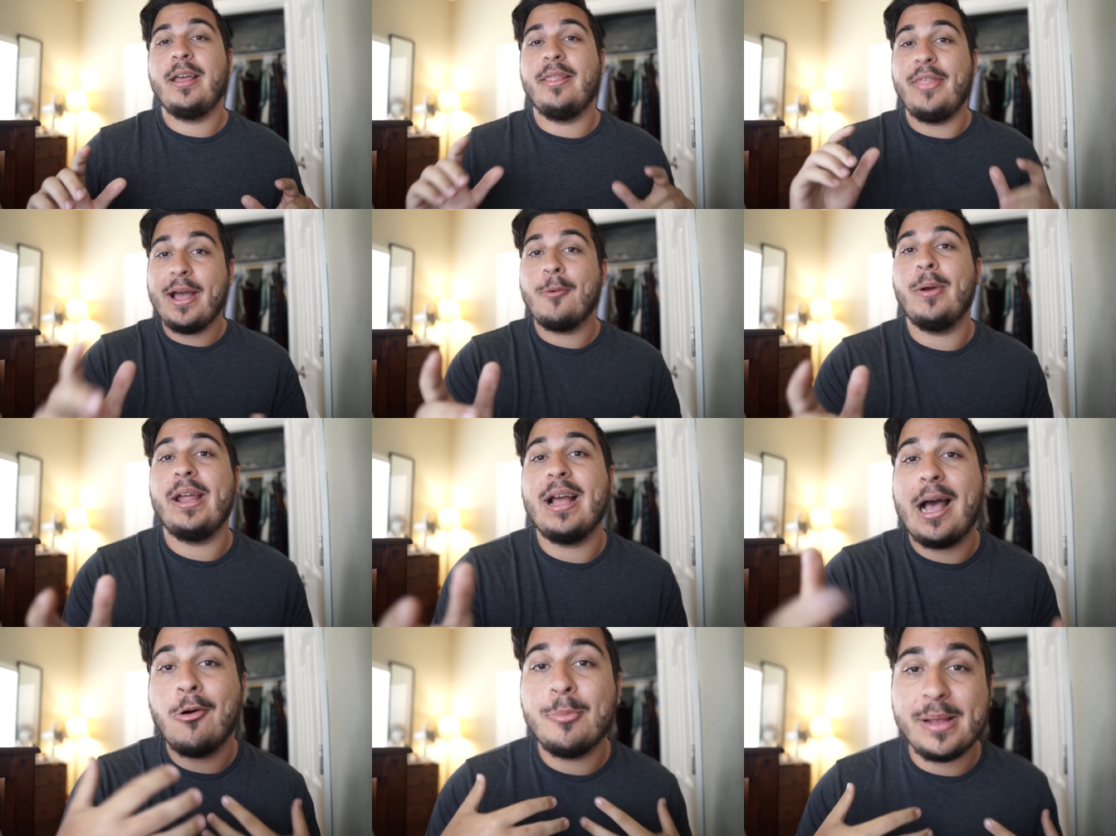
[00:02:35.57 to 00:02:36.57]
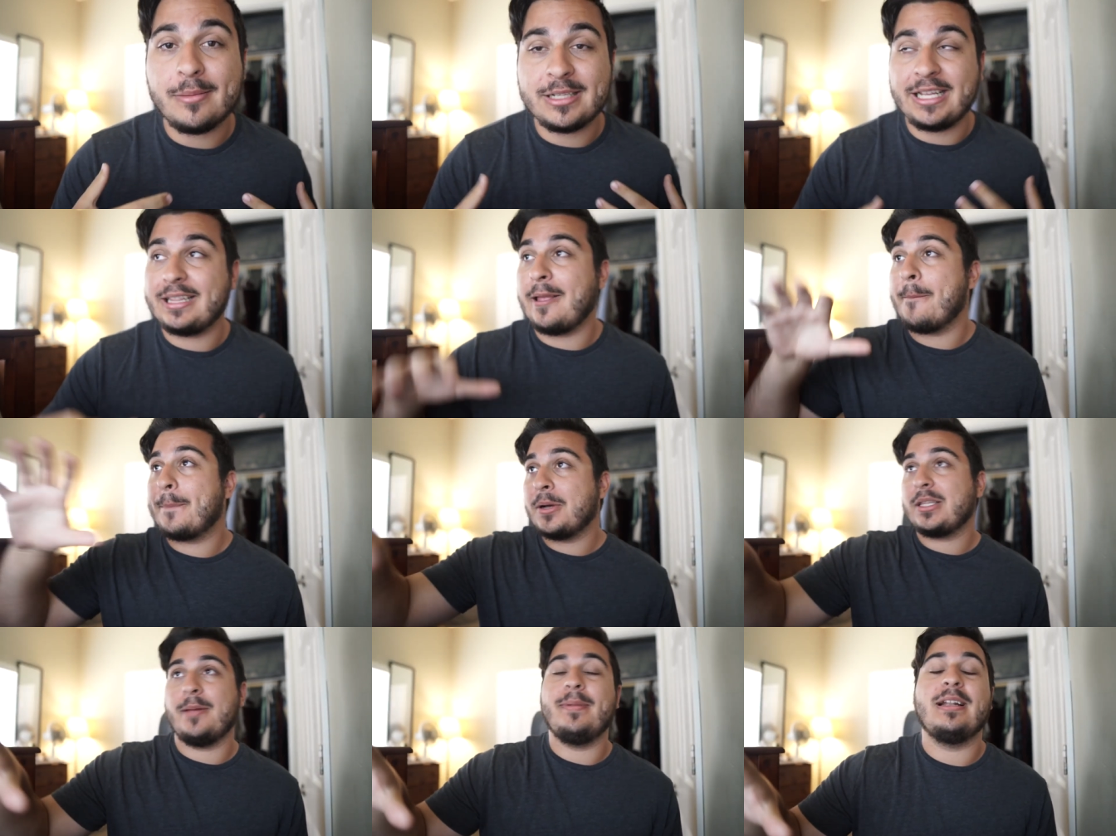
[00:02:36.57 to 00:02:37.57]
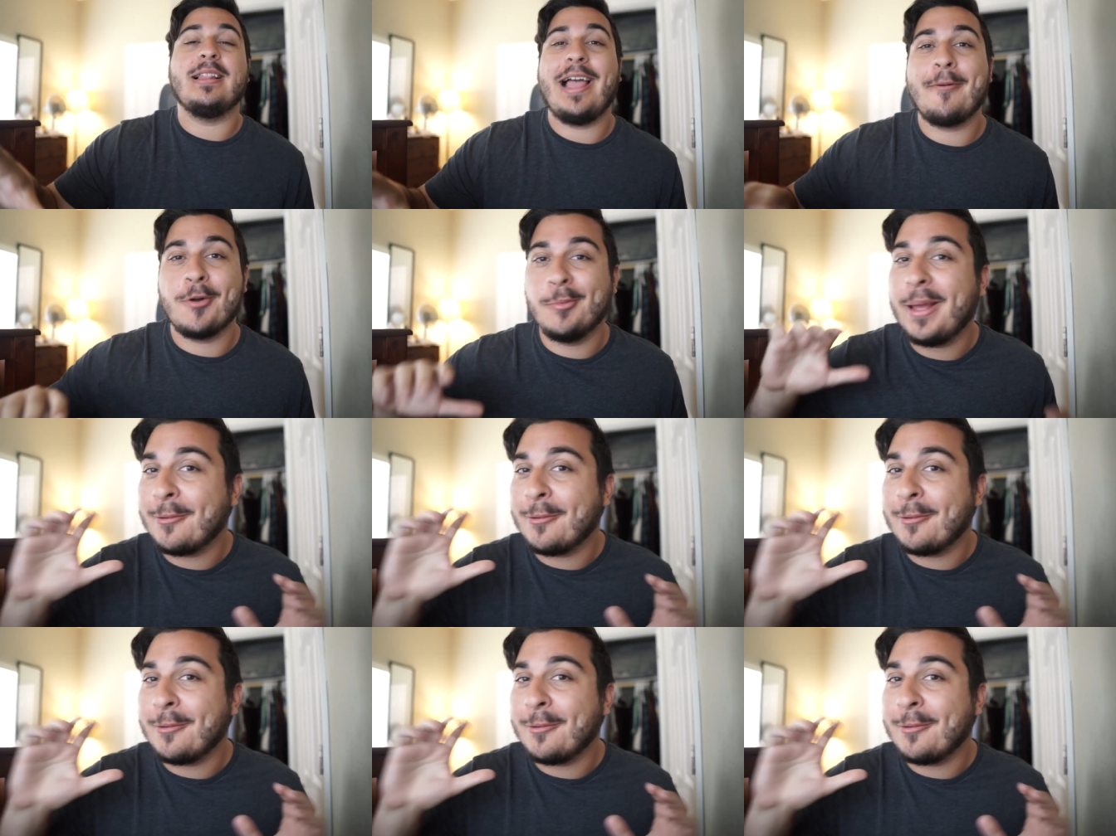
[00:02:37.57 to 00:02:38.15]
That way, I will be able to get them, put them into Lightroom,